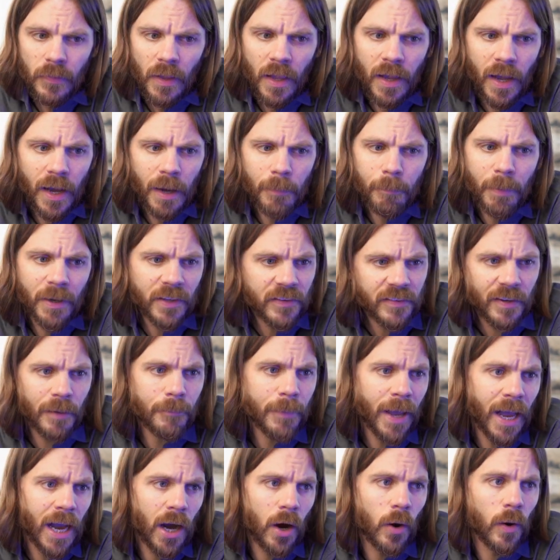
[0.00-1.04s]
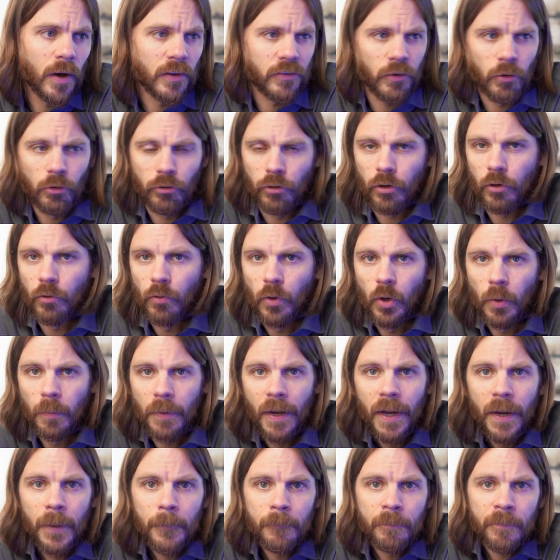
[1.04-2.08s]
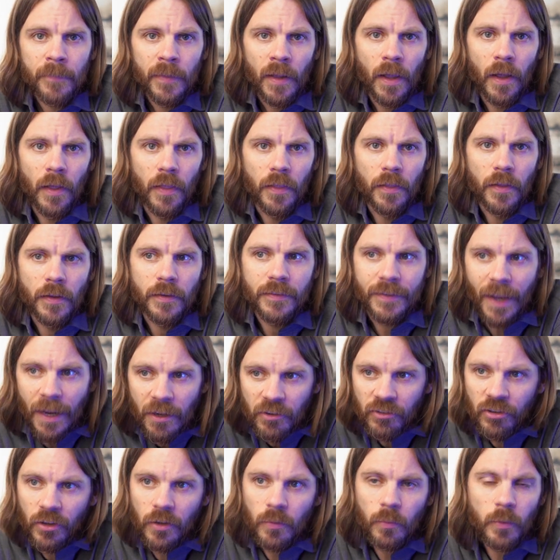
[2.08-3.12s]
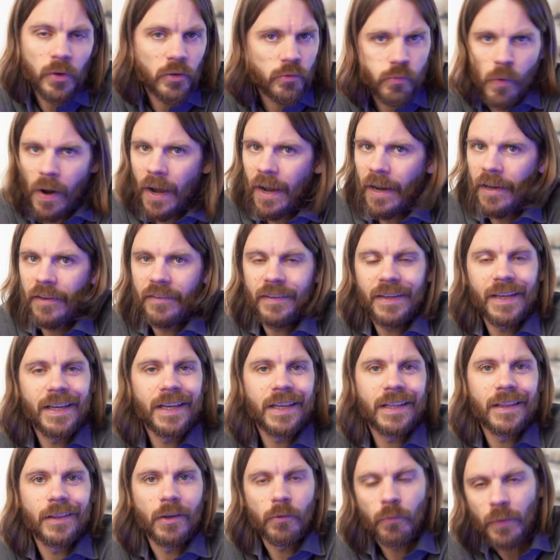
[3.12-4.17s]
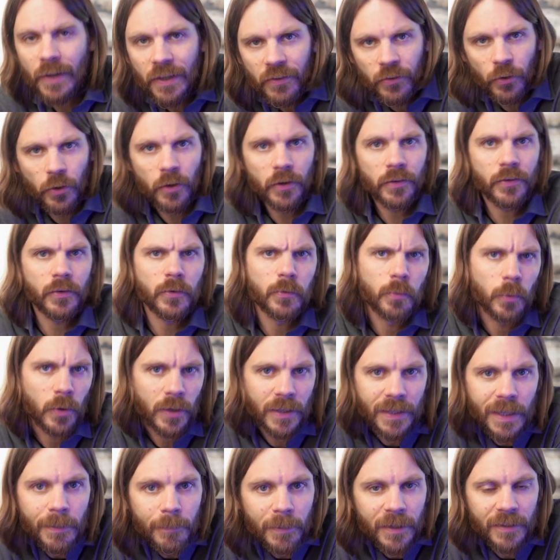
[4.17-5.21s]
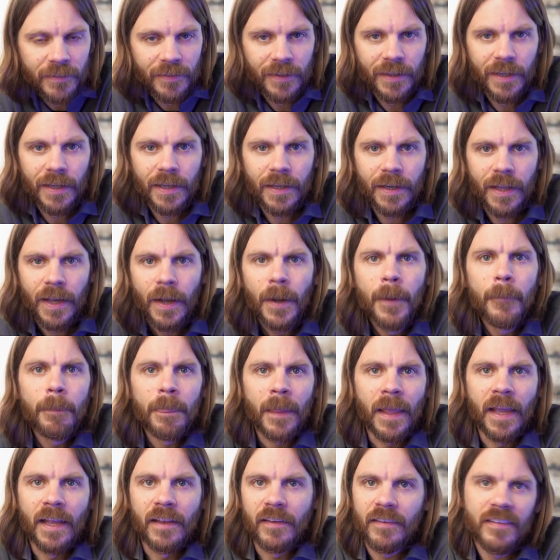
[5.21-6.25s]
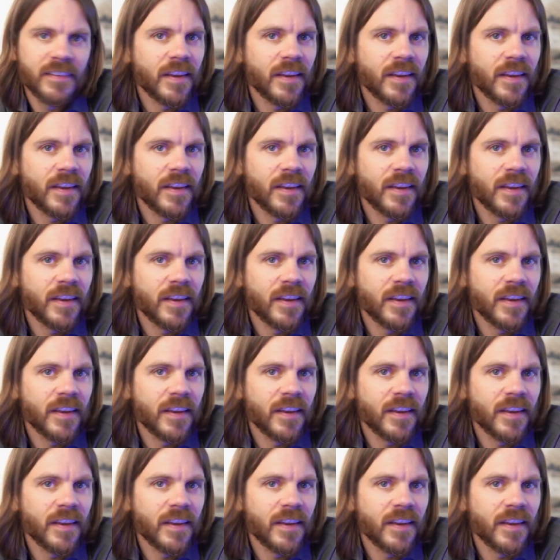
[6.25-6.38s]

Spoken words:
but somehow a social group, the tension was rising, the resources were limited, and